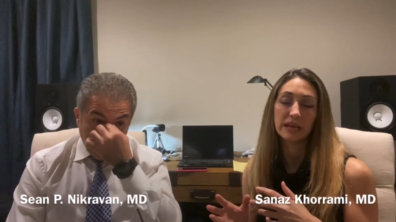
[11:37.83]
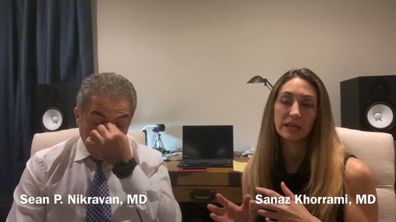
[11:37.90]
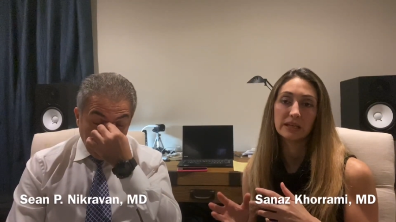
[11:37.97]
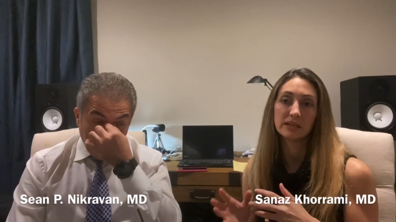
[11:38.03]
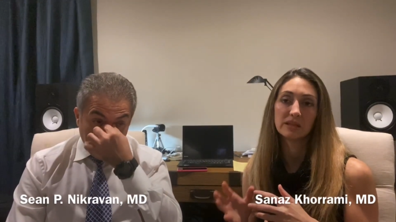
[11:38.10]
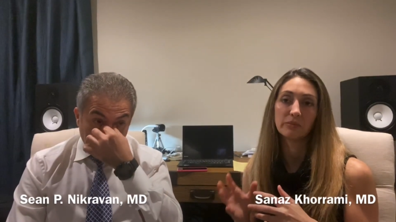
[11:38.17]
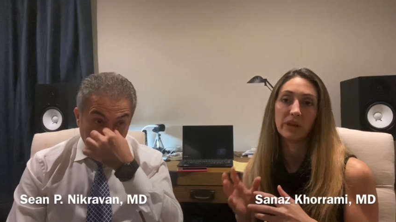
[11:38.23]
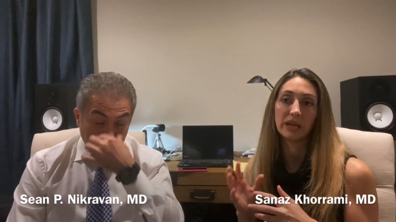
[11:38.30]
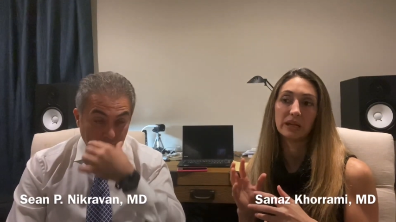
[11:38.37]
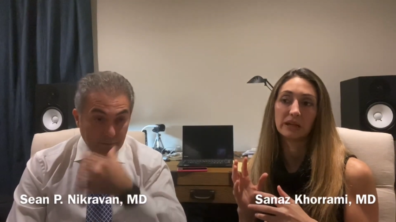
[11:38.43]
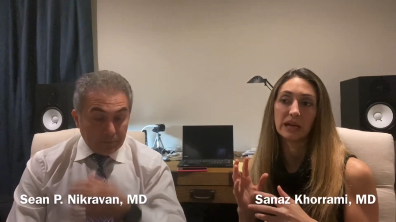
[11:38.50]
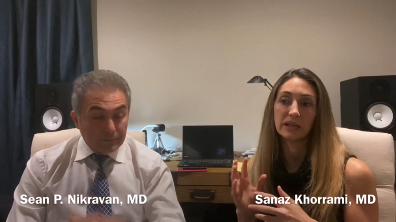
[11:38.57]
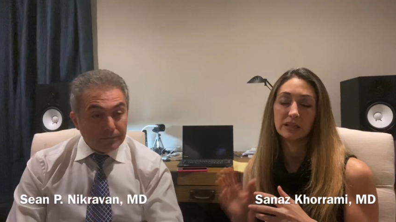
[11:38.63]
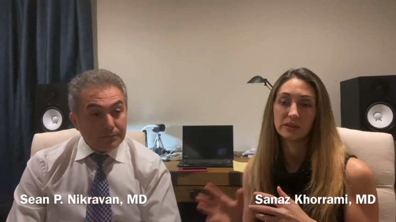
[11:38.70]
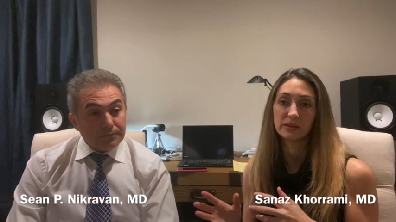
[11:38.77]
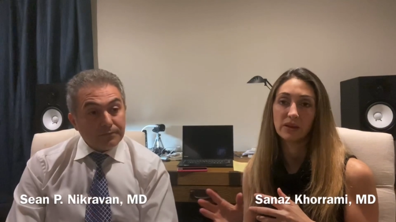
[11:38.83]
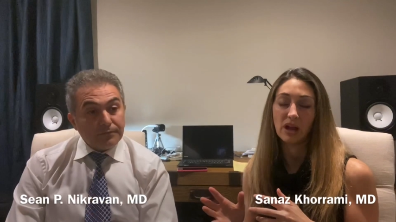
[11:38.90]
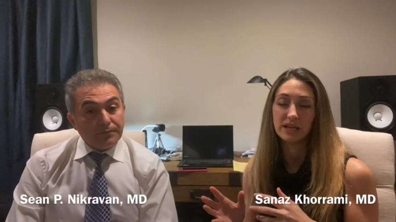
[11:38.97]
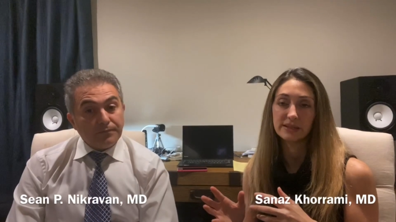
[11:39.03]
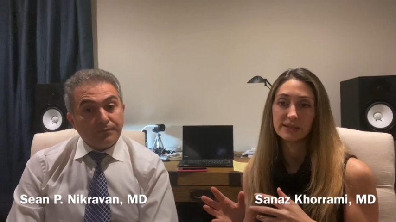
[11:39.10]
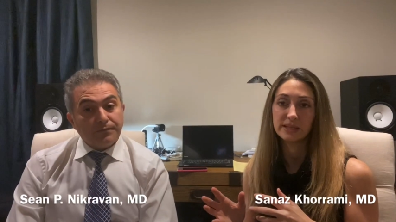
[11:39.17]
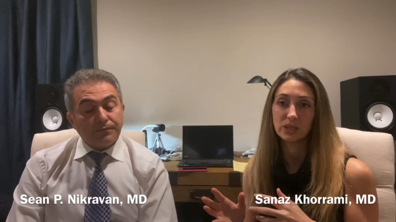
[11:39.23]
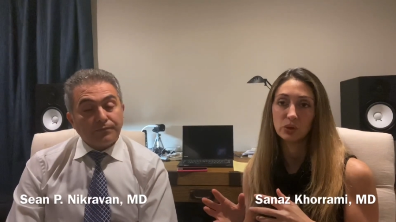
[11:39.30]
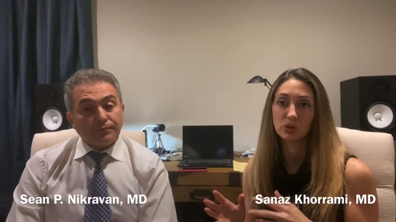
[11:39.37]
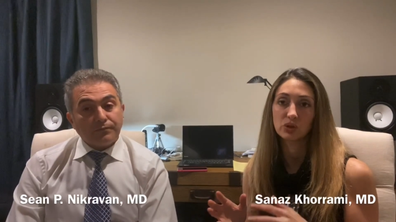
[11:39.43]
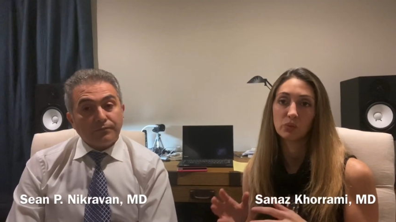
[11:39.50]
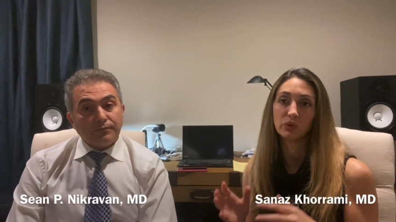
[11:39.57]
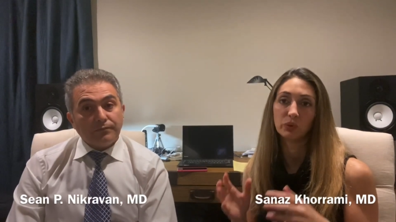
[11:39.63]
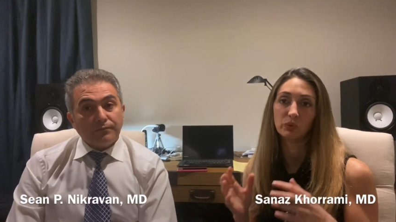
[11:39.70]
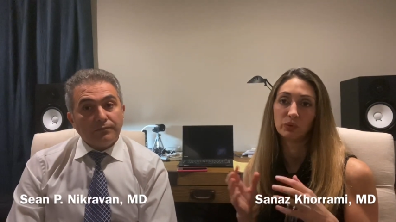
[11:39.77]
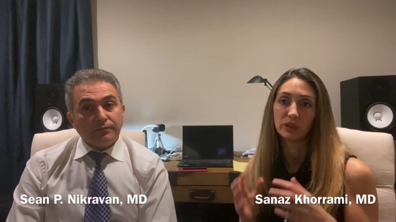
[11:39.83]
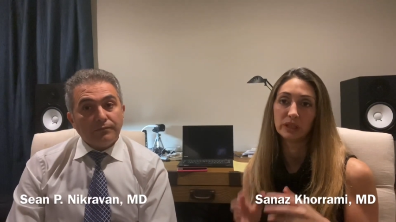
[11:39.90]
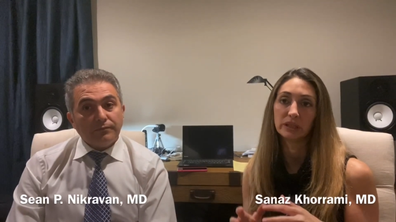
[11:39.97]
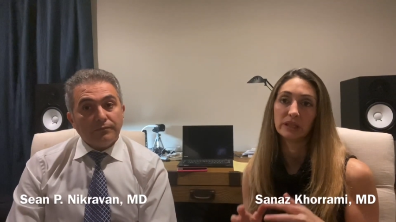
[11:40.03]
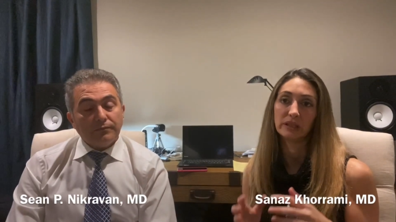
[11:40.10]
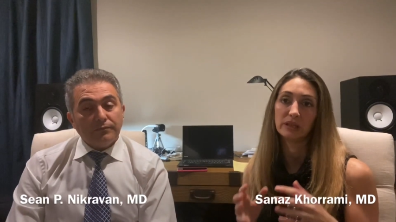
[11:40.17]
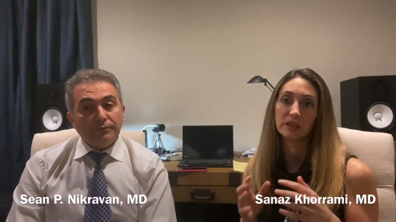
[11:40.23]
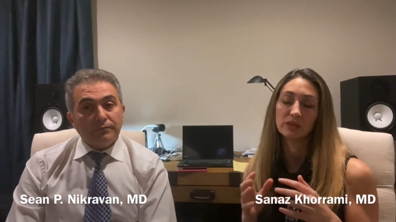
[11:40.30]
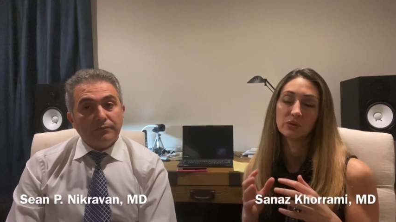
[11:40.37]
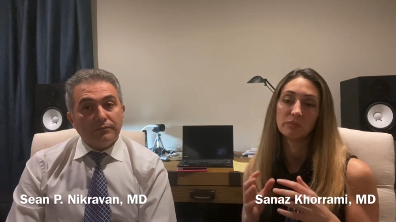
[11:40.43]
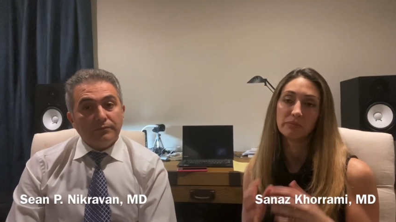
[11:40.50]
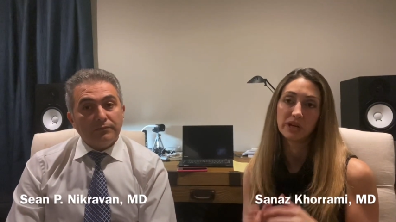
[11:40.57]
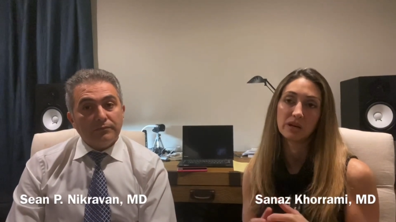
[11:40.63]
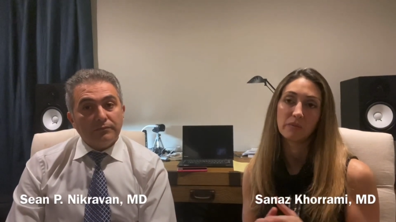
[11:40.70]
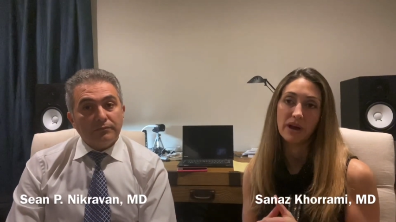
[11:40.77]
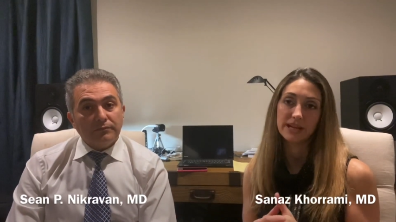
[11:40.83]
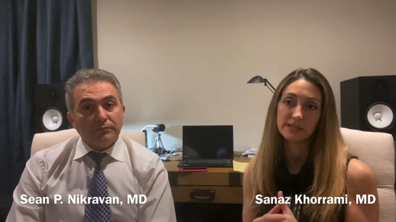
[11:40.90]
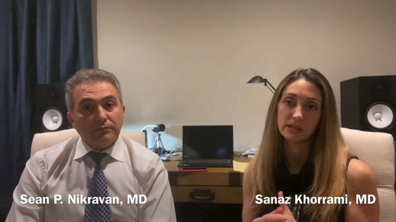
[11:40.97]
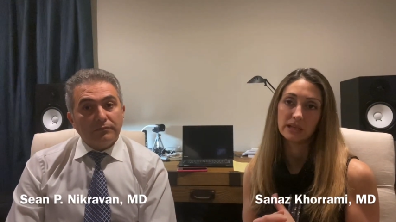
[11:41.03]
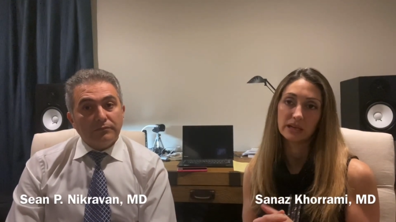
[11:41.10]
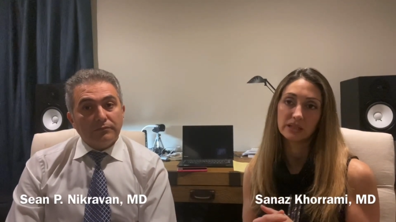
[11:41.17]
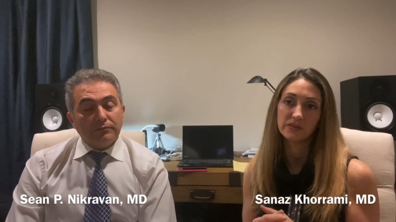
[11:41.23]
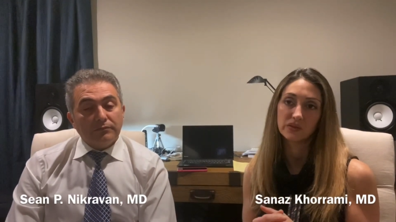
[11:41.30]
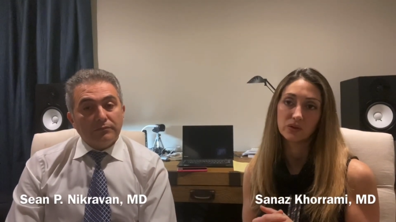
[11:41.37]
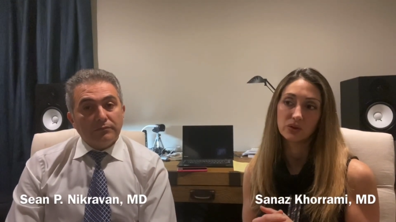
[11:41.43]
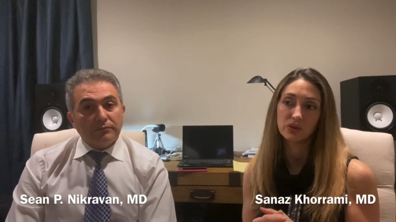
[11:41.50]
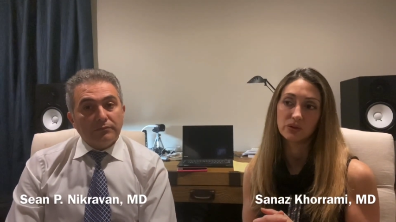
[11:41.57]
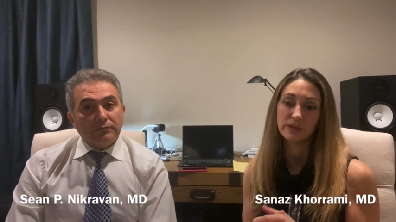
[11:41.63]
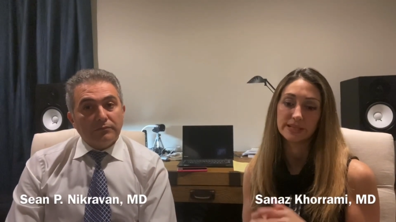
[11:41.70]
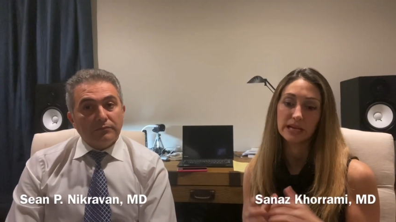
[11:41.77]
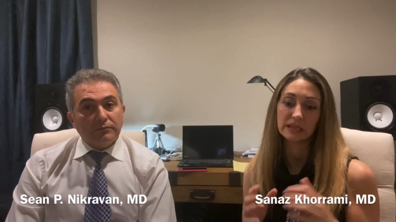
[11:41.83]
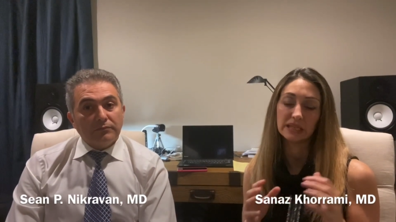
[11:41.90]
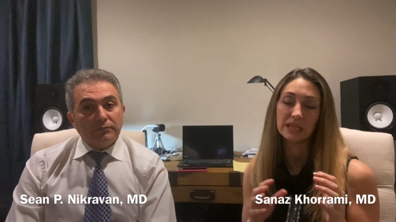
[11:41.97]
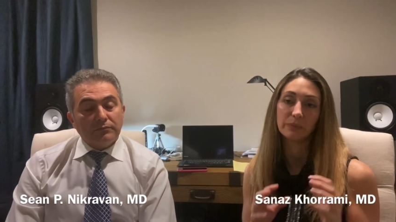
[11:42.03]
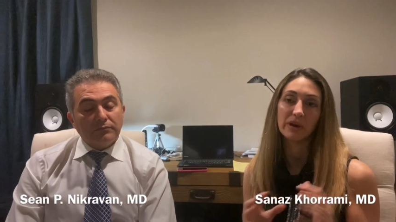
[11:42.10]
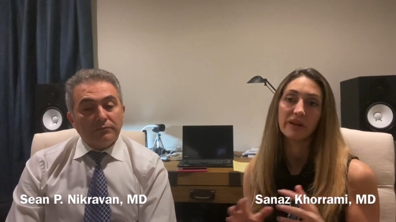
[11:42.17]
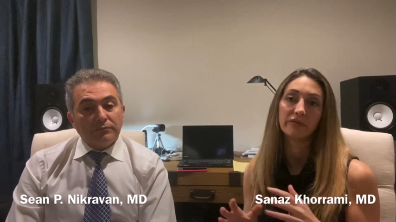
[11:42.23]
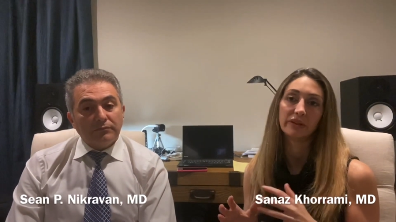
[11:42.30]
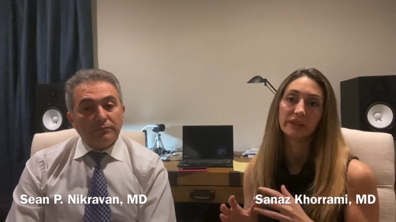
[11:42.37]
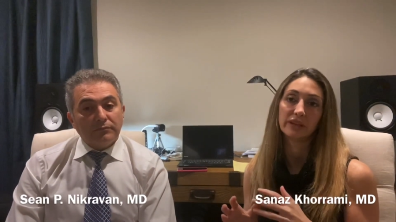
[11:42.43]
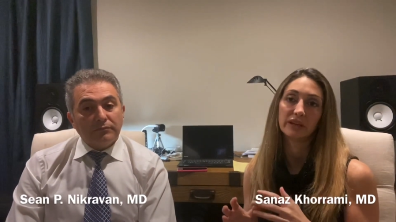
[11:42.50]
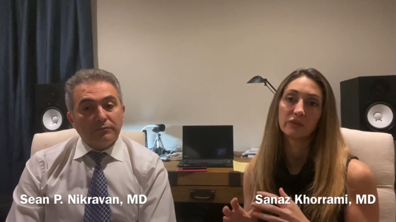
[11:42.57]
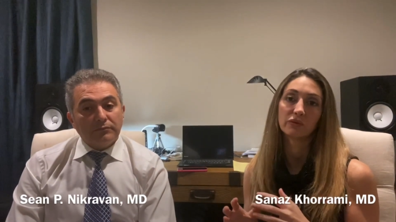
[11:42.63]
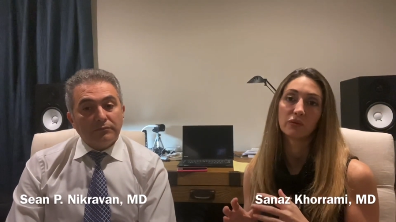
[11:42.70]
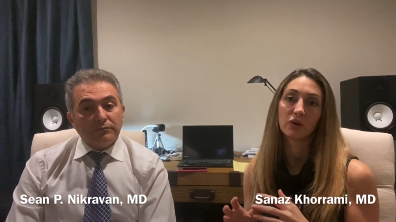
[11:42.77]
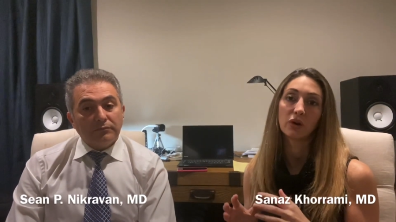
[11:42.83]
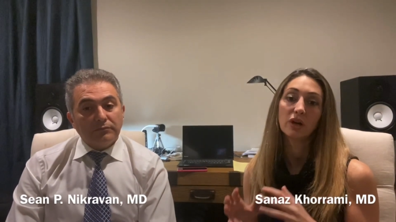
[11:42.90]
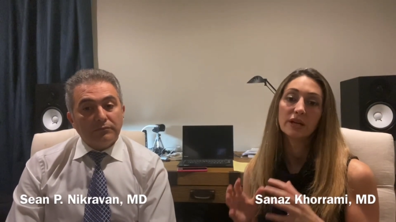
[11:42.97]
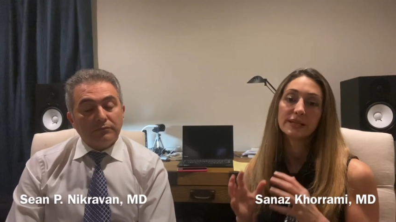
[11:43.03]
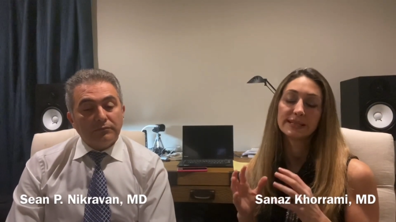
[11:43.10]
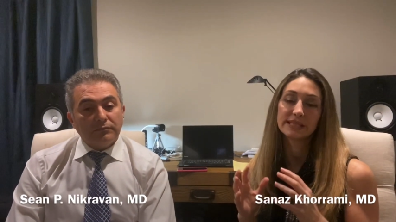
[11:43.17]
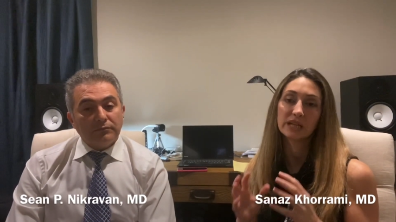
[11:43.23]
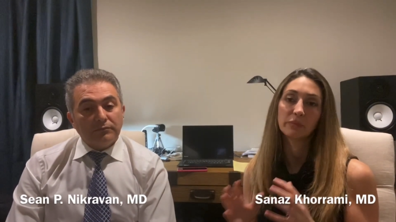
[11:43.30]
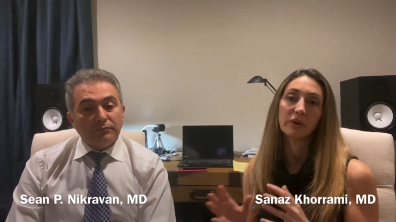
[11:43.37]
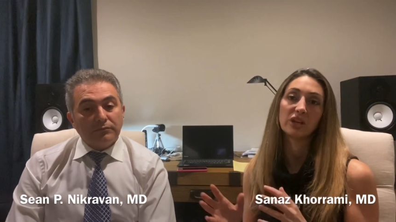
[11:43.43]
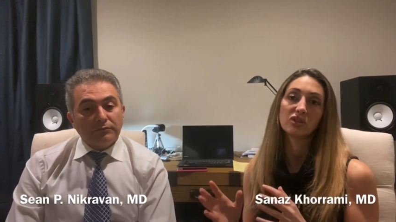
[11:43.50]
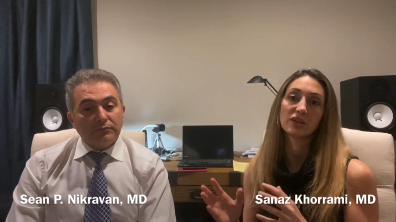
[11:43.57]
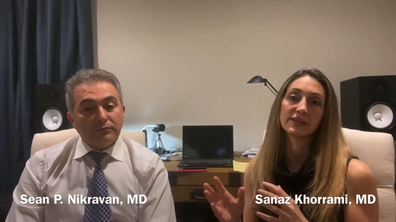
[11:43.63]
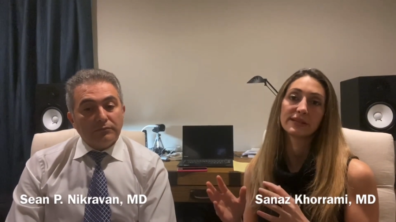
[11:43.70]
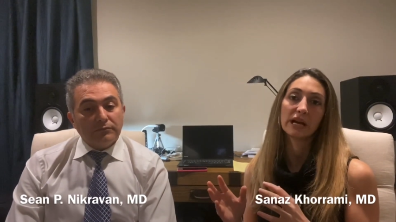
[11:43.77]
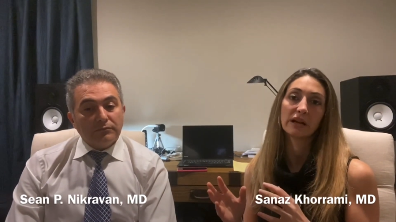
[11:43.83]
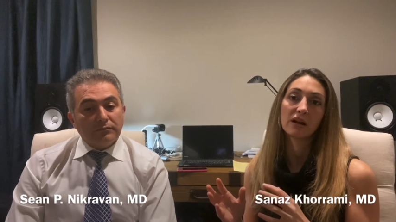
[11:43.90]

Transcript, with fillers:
Speaker 1: intubated and into the ICU. So we really need to minimize elective surgeries and keep everything for sick patients that